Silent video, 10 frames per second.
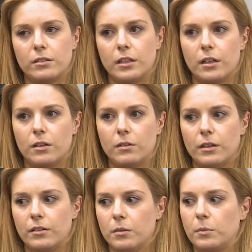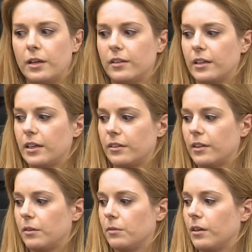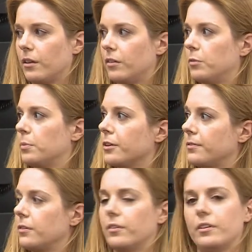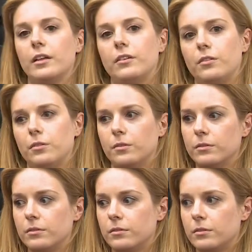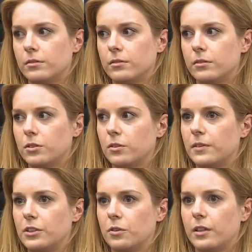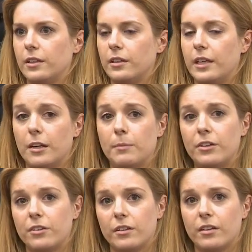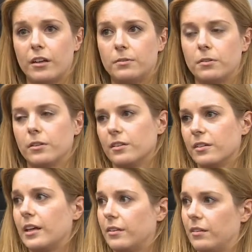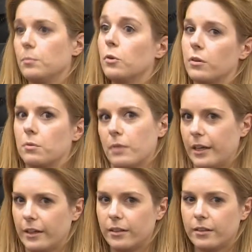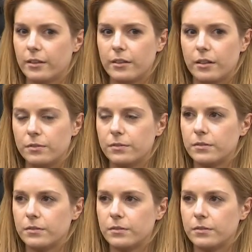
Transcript: In some ways it gets kind of rid of the superfluous and lets you sort of enjoy the animation itself, or in this case it's more the writing itself.